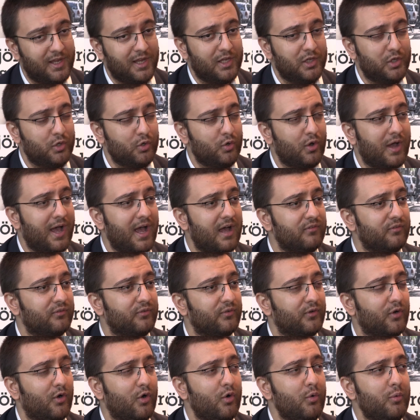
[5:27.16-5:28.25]
you have
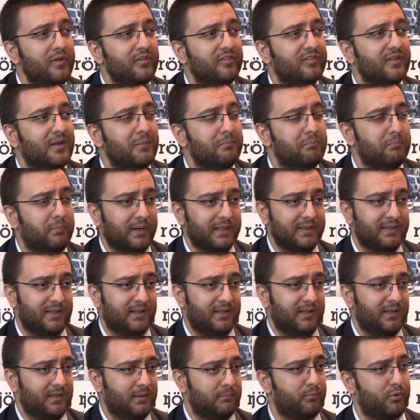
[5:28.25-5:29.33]
always a button
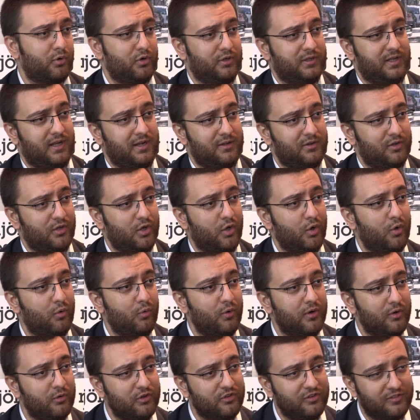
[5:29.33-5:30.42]
in a product,
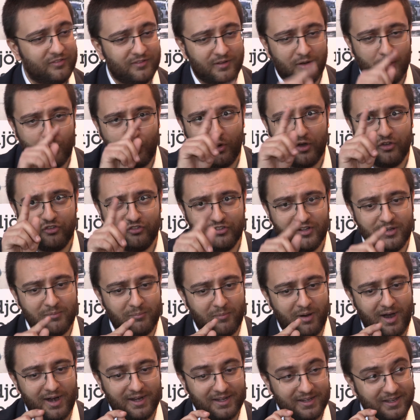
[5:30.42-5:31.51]
which is a question
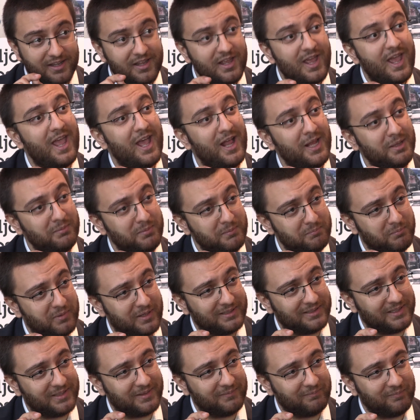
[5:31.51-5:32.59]
mark help
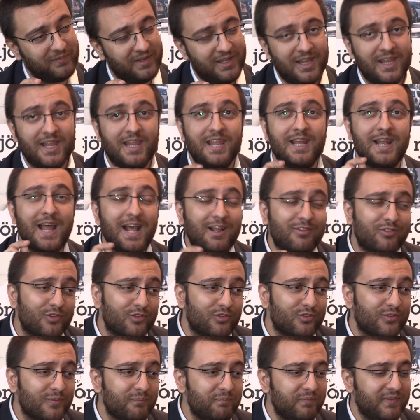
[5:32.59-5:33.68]
button. In
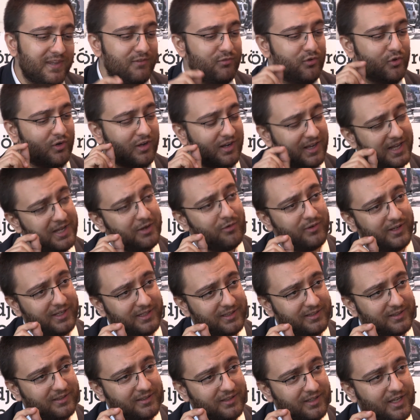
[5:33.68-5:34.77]
Axis, if you click on
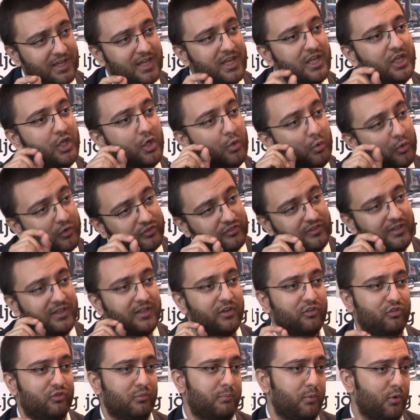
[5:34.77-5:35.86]
it, you will see the
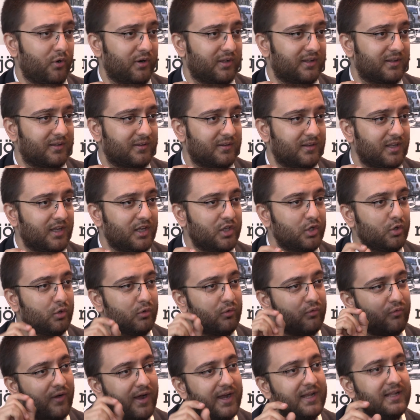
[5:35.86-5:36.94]
support. You will
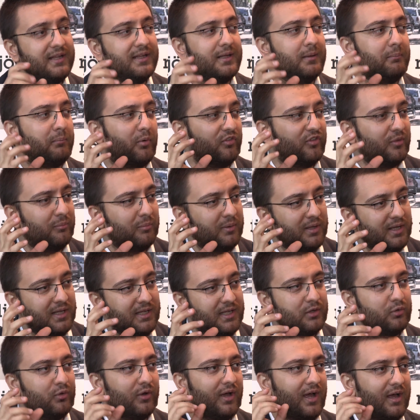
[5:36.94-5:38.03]
find the
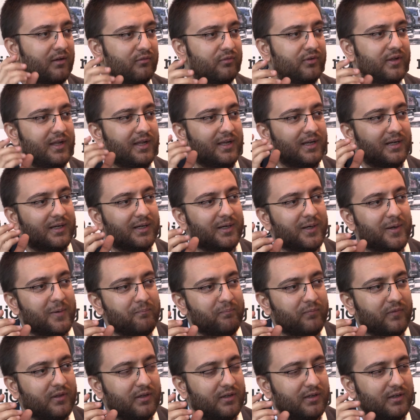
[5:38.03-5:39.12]
possibility to have
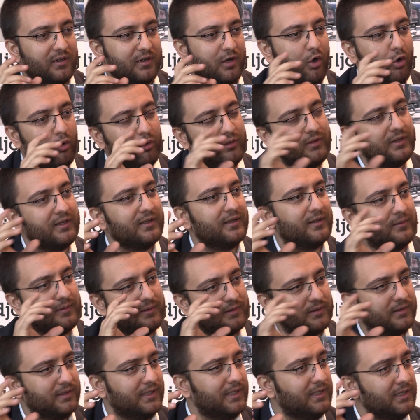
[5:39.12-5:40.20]
all
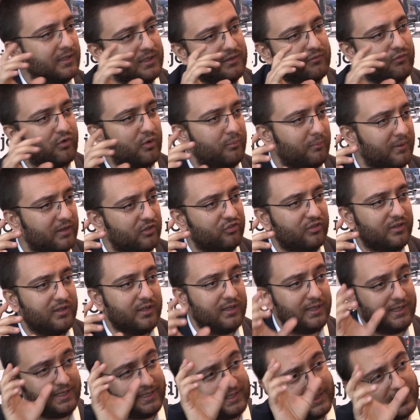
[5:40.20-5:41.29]
the needed information
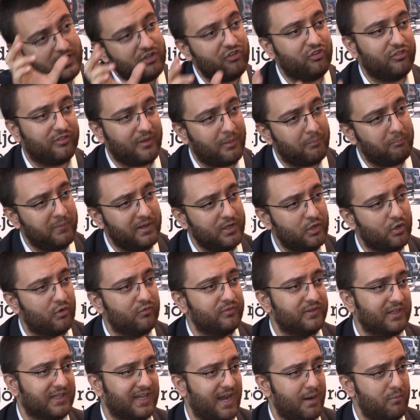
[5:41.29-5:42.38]
in each submenu of
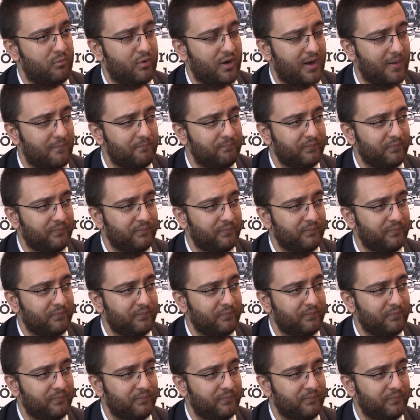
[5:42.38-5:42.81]
the camera.